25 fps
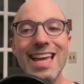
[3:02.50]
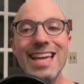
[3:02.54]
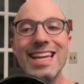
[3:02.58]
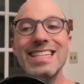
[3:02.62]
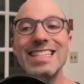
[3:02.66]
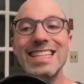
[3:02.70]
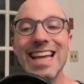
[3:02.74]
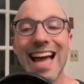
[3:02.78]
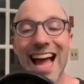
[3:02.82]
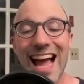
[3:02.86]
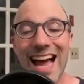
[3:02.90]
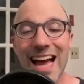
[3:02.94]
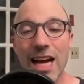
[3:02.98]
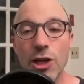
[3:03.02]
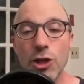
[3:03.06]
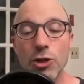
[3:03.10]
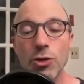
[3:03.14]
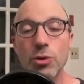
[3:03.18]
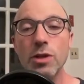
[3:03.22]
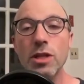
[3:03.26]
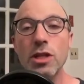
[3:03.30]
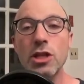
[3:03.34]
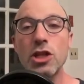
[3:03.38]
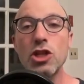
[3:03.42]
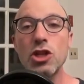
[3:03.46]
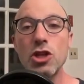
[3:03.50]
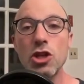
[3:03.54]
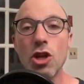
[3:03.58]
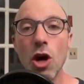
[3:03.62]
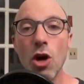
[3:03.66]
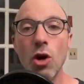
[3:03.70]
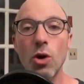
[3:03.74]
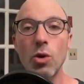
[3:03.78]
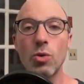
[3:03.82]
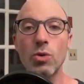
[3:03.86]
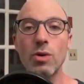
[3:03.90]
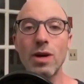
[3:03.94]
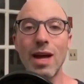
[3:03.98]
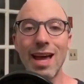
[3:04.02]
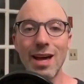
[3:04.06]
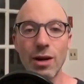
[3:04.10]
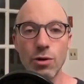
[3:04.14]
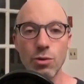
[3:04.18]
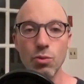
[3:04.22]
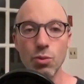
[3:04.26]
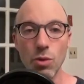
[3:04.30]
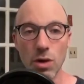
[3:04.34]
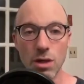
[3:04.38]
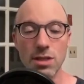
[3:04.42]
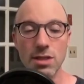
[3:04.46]
is actually known at
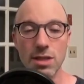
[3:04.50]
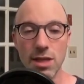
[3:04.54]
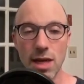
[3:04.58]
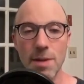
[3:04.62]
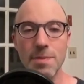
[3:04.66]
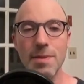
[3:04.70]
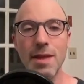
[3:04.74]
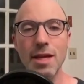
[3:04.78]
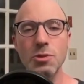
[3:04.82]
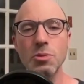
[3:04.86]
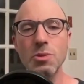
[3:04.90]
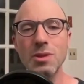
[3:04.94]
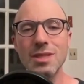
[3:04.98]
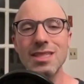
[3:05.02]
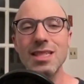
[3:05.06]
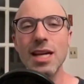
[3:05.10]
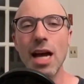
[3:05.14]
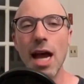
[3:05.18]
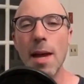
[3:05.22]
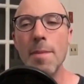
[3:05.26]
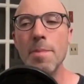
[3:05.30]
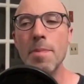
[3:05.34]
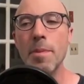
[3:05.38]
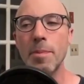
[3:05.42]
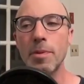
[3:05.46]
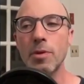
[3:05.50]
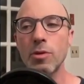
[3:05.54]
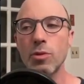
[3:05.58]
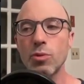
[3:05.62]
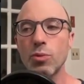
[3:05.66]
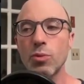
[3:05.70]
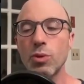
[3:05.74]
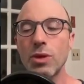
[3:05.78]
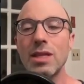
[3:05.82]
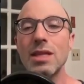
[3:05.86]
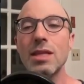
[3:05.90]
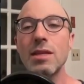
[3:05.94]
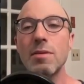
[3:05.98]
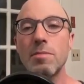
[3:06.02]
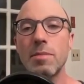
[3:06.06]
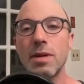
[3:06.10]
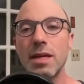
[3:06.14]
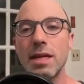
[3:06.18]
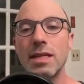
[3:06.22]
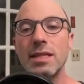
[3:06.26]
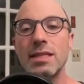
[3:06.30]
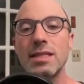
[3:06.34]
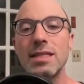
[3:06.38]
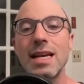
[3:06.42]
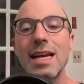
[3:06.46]
runtime. That's what typeable really
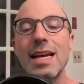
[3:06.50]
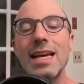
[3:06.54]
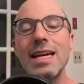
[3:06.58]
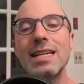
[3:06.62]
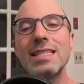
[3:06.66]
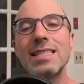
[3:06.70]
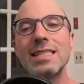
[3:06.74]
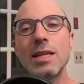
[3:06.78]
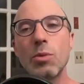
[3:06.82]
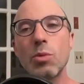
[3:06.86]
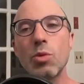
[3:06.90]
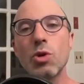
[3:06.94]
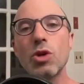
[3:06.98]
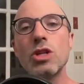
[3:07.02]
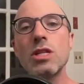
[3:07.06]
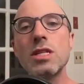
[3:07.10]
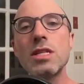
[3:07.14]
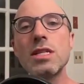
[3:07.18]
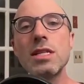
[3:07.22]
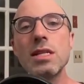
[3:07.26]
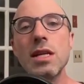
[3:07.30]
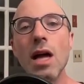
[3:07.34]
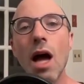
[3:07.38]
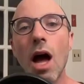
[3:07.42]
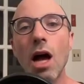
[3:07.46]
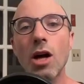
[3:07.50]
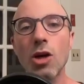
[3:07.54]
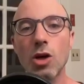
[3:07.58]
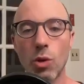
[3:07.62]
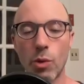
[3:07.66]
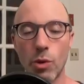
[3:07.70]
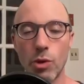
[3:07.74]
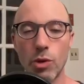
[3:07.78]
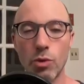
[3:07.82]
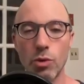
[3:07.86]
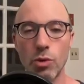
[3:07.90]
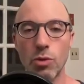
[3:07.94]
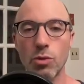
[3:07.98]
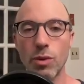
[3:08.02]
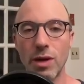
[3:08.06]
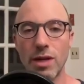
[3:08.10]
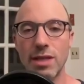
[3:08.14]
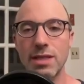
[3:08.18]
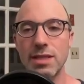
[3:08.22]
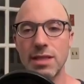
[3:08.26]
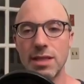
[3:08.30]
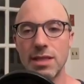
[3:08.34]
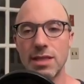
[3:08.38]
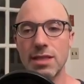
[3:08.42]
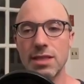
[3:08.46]
means, is that we're not going to
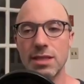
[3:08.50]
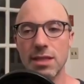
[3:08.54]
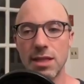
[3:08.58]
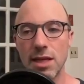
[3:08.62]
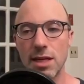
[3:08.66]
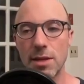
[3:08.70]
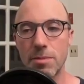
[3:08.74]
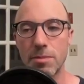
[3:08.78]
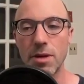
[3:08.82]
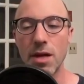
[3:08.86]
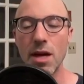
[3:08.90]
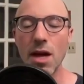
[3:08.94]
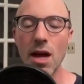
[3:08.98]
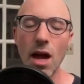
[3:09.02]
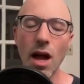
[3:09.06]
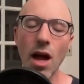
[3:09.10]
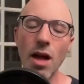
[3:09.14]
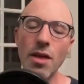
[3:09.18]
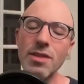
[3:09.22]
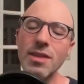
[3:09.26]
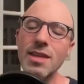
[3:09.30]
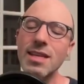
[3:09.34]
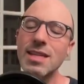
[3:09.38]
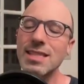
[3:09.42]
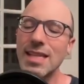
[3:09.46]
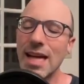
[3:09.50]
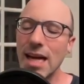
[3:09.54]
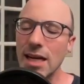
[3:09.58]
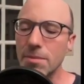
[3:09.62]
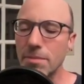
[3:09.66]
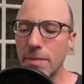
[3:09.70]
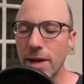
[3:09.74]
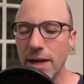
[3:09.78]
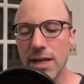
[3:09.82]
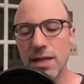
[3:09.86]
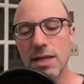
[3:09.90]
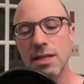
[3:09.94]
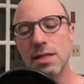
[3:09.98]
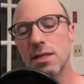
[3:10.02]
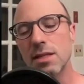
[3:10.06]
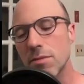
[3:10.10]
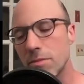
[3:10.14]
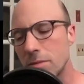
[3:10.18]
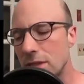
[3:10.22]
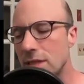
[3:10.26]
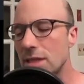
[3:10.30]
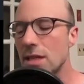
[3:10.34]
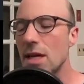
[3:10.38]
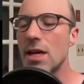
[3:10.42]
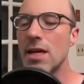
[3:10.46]
erase this type. Uh, the exact mechanism
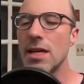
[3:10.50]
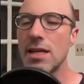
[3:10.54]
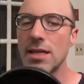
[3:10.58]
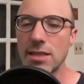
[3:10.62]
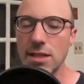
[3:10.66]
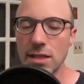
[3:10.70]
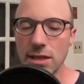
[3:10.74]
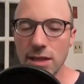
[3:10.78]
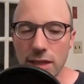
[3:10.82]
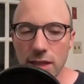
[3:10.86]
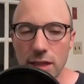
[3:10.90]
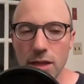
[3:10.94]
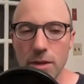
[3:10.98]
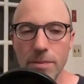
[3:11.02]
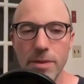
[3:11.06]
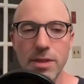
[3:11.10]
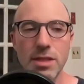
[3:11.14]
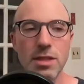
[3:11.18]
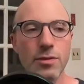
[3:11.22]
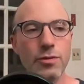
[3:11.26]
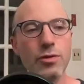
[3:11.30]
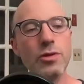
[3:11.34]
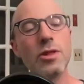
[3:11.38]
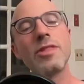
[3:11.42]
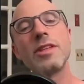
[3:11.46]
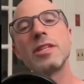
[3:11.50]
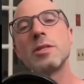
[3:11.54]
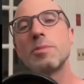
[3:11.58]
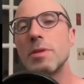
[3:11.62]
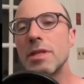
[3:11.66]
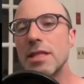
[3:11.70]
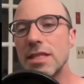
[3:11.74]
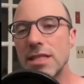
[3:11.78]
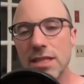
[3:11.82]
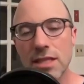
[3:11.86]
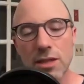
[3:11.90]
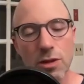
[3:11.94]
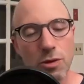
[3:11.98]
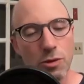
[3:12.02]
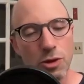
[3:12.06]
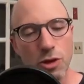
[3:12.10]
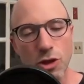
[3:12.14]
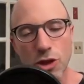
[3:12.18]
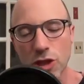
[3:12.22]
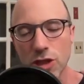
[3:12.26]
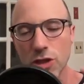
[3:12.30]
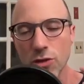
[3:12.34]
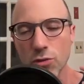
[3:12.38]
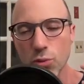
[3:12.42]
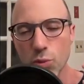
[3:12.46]
is, is a little bit different than this, but this is a,
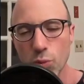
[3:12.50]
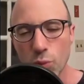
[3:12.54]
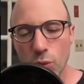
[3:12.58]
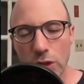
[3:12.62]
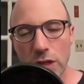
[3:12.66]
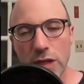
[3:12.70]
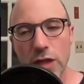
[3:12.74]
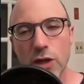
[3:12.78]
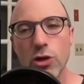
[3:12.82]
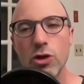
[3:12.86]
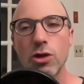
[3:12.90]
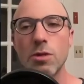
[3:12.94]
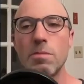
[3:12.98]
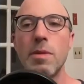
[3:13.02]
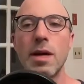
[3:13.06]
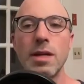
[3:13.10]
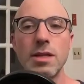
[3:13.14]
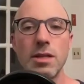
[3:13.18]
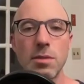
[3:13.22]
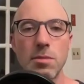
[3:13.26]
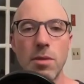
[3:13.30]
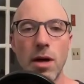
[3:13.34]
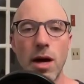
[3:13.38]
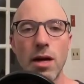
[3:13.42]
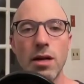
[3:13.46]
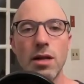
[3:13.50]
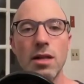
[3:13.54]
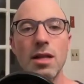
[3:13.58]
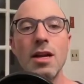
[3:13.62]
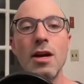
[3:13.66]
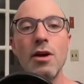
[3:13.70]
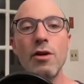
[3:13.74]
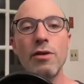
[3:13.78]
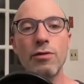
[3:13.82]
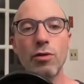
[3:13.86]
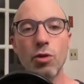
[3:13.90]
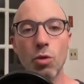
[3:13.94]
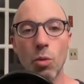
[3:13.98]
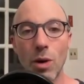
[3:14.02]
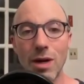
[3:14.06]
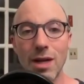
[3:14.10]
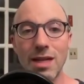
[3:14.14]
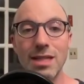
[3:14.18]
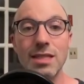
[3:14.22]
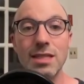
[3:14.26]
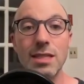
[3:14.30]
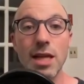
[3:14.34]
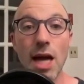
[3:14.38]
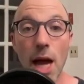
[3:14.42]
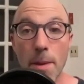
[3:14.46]
just a really good mental model for what a
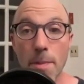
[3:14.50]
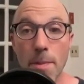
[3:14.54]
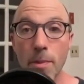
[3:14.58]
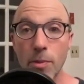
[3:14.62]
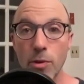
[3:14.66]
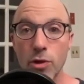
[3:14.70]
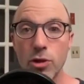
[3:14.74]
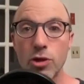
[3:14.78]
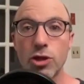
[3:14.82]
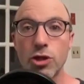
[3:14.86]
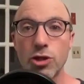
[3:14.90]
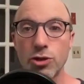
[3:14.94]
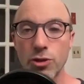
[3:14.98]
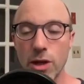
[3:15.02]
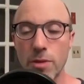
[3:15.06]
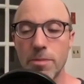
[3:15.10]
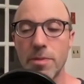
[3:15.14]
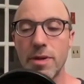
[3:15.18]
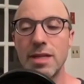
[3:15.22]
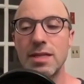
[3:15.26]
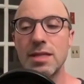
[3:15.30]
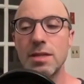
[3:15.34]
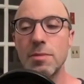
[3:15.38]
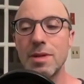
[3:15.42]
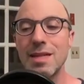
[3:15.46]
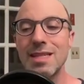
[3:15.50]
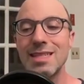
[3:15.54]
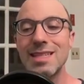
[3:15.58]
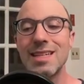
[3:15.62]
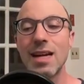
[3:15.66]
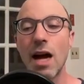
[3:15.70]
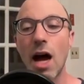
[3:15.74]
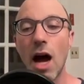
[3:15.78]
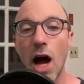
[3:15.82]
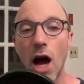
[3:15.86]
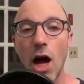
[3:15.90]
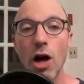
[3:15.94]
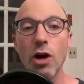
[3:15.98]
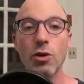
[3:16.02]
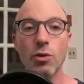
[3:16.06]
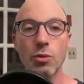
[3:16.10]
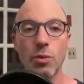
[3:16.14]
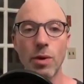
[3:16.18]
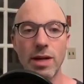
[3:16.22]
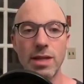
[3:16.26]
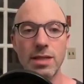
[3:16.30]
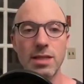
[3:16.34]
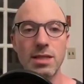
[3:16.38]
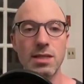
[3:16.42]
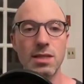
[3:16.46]
typeable constraint means. It means an
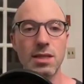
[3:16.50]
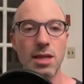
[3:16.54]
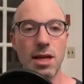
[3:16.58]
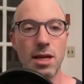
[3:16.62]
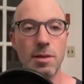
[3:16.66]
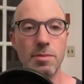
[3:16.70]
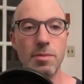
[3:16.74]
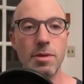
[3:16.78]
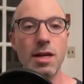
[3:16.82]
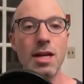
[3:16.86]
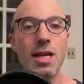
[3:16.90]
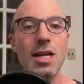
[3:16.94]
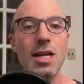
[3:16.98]
unerased type.